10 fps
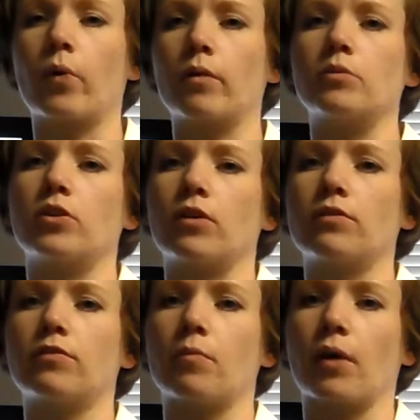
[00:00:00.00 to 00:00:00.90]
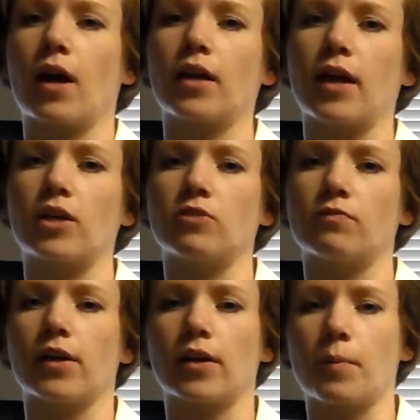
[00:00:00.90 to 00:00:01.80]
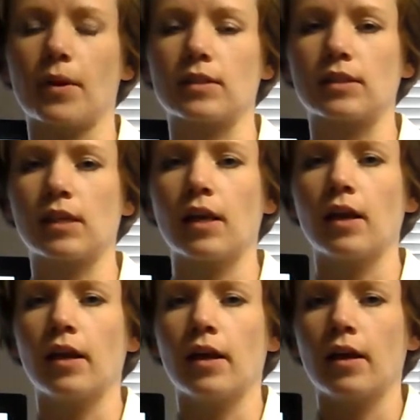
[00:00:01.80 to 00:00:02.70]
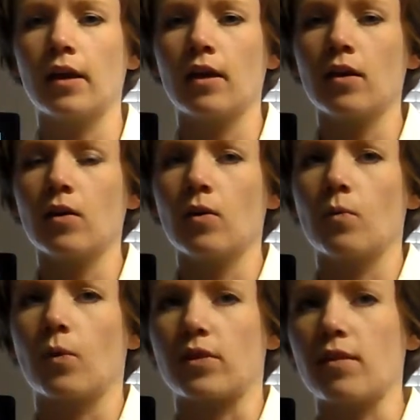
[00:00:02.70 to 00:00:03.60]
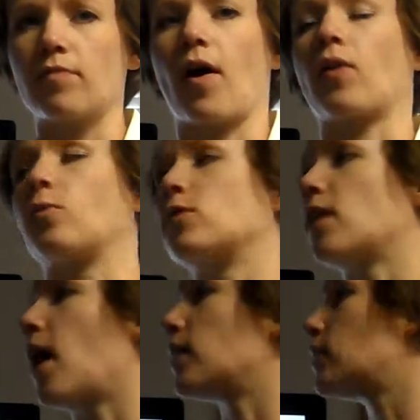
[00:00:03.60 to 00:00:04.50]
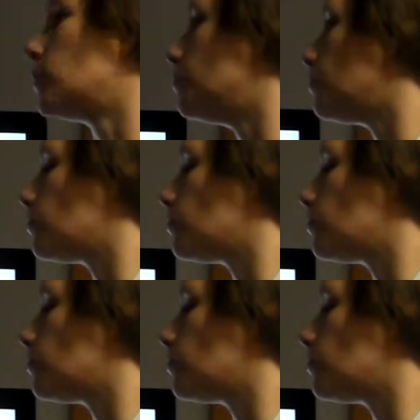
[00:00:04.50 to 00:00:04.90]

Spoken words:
were observed from cutting-edge environments. What they found was that